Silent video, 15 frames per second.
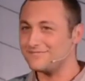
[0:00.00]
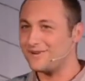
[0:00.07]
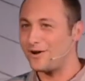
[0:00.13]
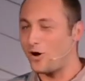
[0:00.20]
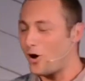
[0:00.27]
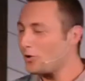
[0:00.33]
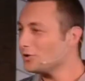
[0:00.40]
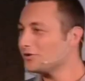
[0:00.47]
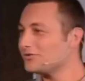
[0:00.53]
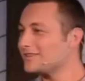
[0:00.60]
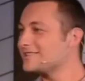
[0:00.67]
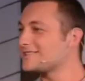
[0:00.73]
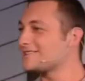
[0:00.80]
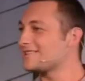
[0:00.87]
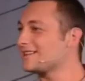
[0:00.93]
all of
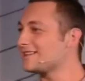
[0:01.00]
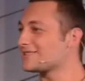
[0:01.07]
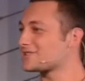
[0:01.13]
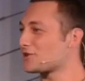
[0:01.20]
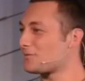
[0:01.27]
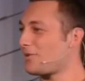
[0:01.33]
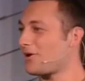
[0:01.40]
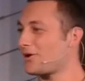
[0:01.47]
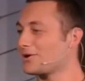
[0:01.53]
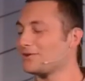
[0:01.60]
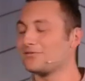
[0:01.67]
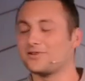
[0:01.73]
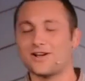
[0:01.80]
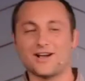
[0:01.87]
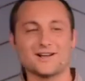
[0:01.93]
these things are part
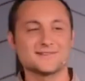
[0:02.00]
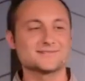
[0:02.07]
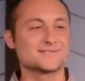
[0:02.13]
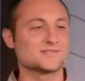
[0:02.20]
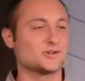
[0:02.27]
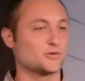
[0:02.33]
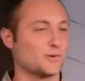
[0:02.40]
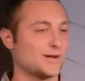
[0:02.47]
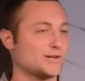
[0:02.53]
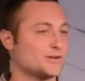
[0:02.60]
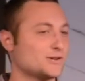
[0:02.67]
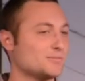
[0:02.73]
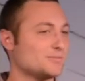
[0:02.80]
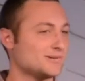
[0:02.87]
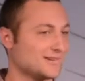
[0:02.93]
of God's
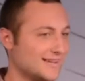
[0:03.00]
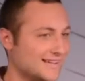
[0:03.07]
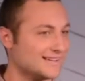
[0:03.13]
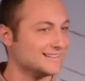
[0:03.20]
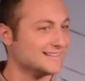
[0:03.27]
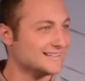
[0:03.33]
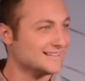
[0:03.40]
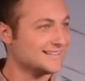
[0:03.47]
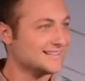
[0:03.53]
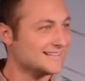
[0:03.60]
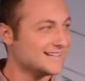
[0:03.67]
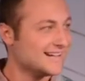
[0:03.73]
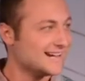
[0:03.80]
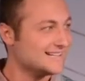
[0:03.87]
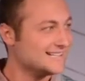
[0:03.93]
greater plan.
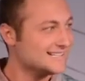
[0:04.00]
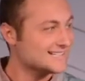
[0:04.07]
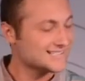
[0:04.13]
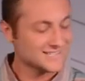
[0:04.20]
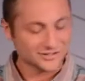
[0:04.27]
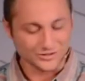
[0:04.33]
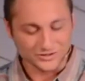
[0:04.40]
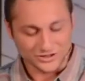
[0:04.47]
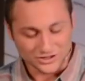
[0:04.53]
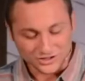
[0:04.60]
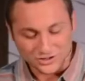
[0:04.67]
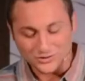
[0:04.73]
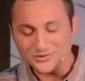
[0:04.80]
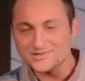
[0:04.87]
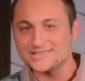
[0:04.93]
And He's still
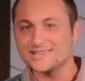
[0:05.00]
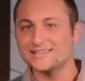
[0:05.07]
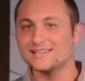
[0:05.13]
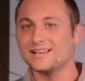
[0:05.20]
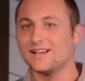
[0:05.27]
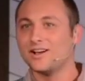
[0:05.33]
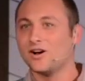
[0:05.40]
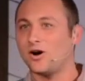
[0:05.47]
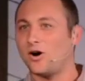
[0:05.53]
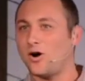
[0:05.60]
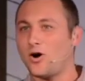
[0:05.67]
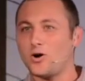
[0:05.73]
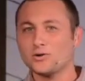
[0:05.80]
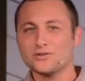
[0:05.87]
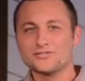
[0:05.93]
using
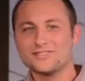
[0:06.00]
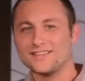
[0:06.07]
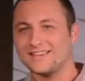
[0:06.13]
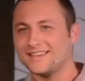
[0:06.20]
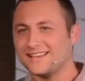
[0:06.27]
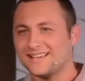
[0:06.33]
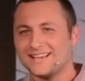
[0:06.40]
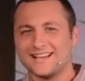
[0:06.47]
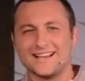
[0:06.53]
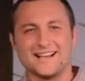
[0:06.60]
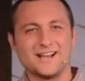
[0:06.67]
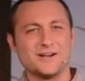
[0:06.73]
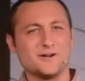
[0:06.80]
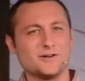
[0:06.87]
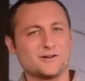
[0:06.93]
all of the
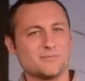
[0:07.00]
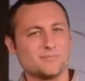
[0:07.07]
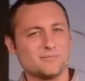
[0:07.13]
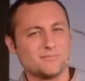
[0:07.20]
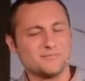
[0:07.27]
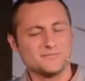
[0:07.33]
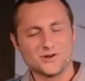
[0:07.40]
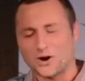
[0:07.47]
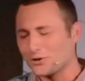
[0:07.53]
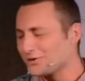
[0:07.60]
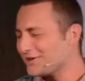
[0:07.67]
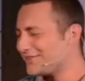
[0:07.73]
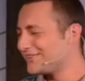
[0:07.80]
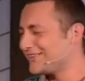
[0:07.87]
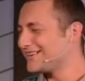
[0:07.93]
uh,
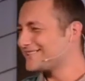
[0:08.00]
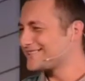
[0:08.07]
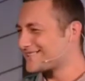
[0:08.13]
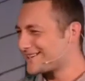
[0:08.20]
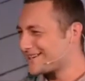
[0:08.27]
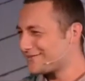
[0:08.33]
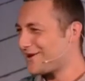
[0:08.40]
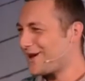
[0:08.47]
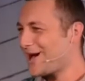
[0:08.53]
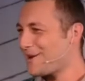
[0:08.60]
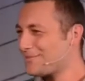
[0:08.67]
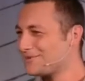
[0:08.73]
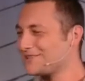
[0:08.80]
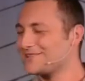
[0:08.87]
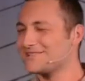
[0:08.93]
gnarly things that have
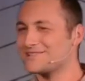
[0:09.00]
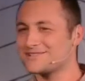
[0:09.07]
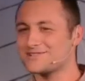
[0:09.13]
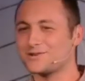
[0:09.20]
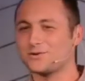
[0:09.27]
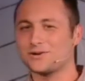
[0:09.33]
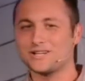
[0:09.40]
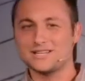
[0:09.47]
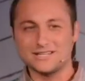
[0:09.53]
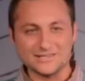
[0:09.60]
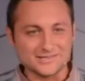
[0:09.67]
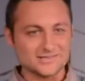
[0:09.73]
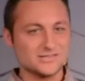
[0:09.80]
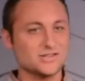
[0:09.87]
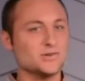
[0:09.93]
happened in this story,
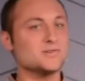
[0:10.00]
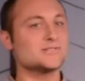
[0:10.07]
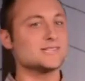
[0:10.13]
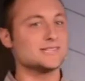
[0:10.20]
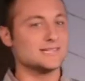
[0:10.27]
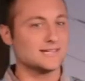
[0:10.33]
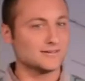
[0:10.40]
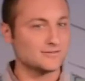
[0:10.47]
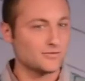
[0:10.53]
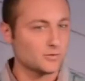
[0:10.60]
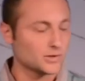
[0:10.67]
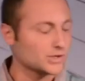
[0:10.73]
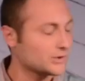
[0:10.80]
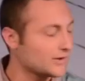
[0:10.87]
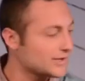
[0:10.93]
he's using it for
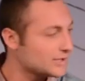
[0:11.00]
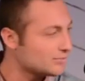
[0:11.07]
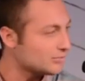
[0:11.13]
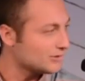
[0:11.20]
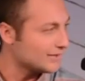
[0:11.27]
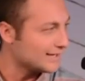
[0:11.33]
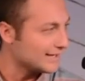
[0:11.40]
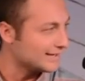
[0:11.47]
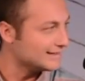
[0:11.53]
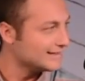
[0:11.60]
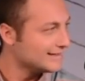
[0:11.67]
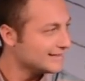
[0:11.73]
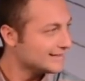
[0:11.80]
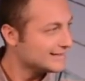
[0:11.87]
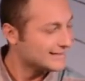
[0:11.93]
a greater plan
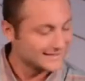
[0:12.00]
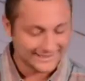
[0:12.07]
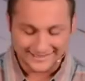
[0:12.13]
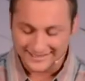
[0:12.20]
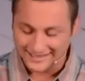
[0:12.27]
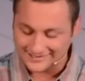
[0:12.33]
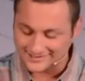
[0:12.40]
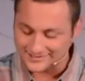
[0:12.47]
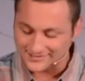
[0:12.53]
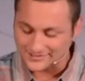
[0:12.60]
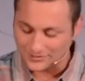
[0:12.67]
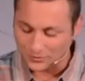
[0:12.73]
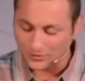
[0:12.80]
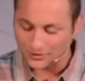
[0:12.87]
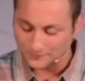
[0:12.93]
that he has in
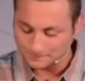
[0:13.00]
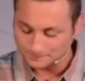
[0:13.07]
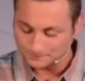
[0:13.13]
store.